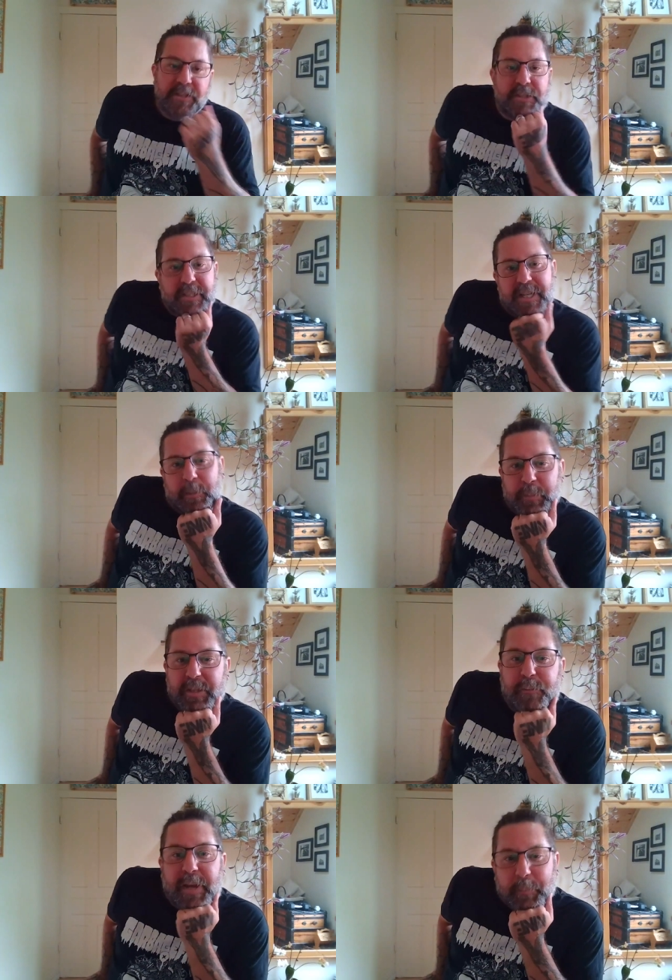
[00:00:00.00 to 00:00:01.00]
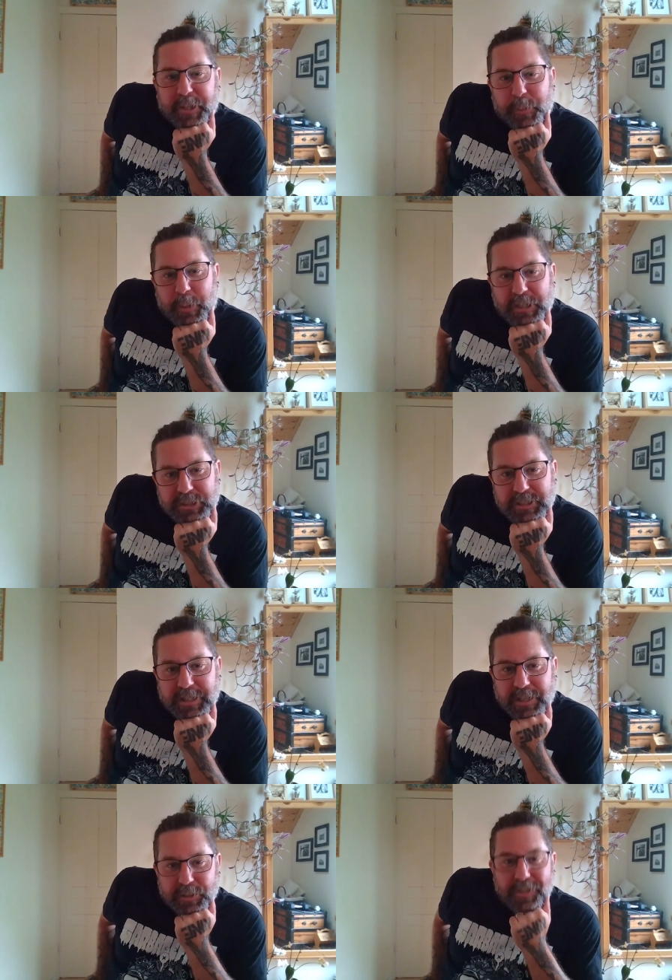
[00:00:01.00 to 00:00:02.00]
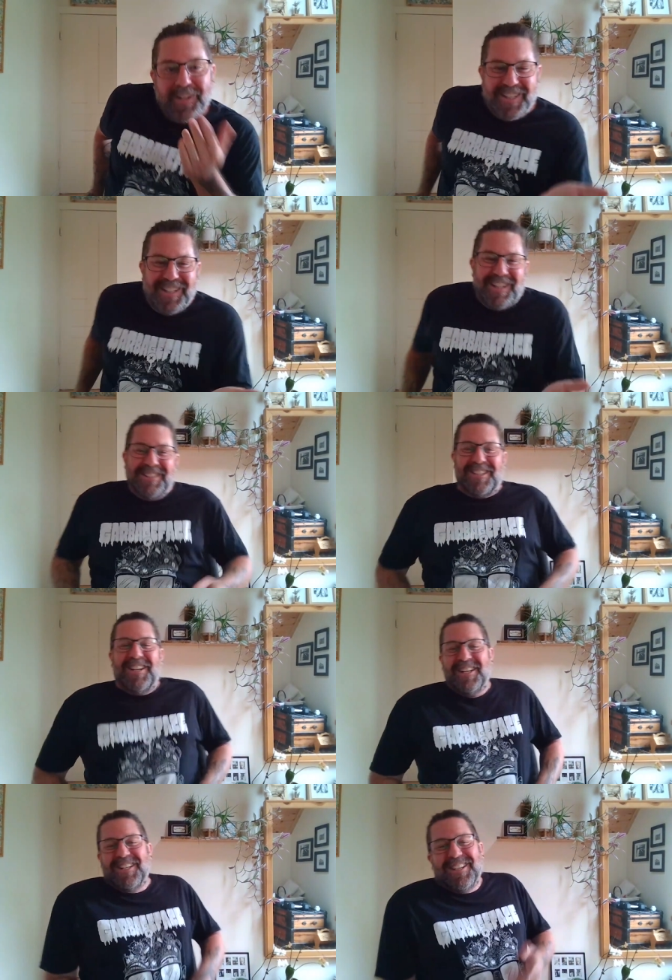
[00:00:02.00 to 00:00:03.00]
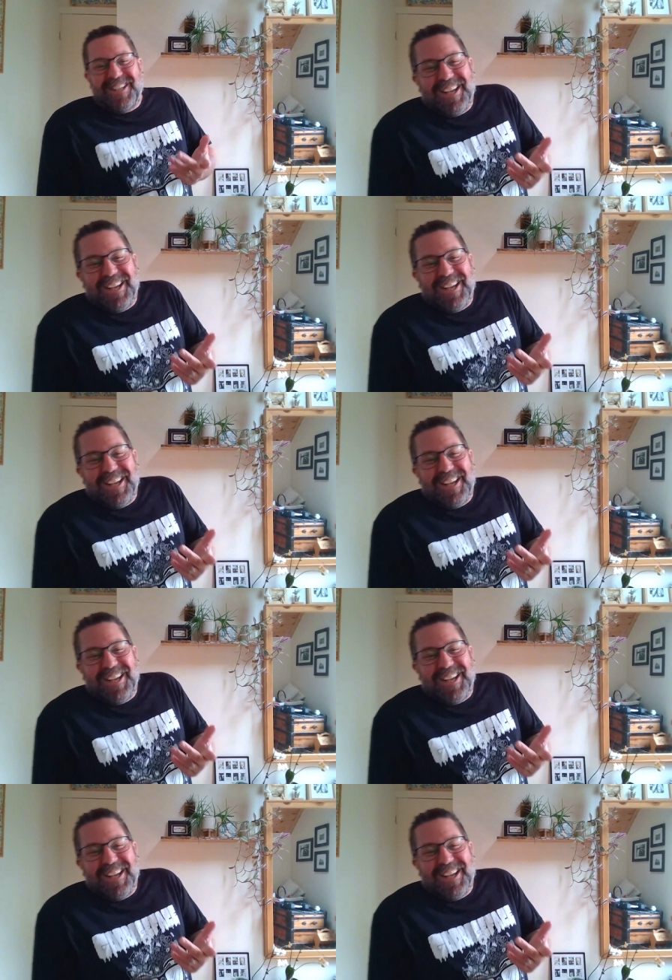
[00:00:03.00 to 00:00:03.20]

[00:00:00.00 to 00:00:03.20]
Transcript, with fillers: sit down with the family to watch it together. to watch it. Yeah,